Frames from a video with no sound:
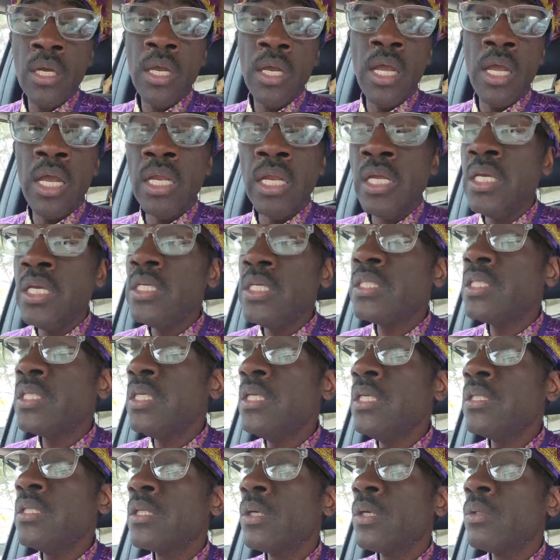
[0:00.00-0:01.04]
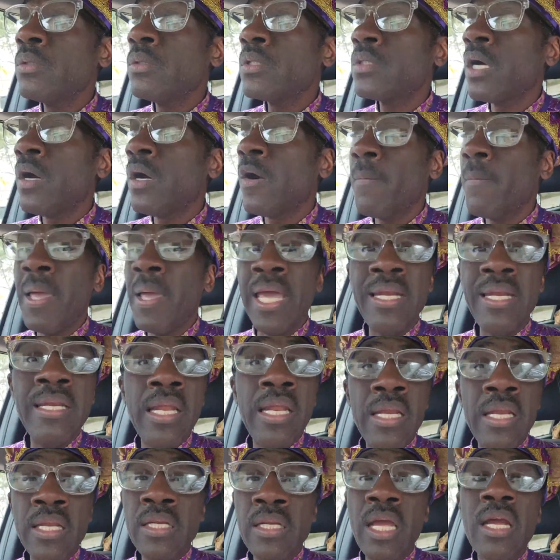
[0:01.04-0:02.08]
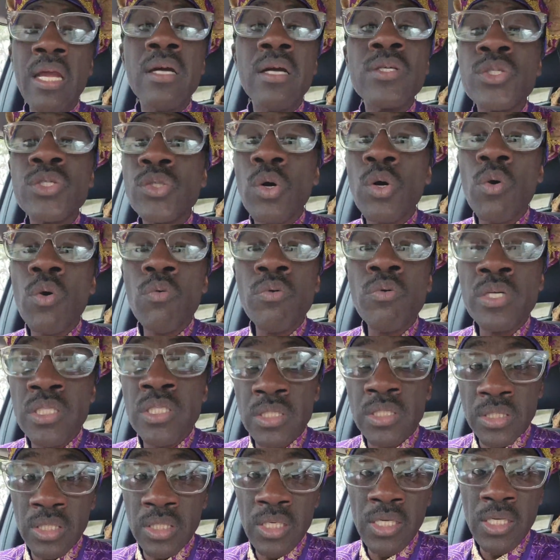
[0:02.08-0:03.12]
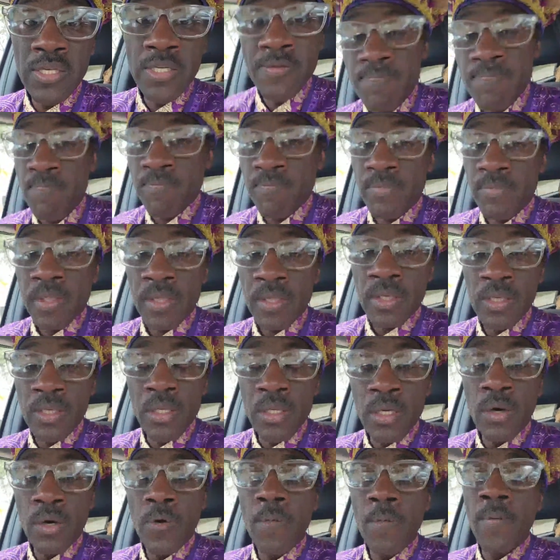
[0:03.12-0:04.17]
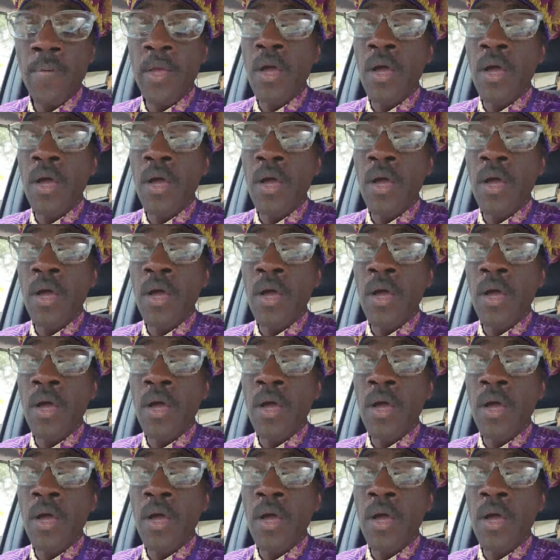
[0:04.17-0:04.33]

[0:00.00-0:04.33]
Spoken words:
and he sees those, and they are so received, you know,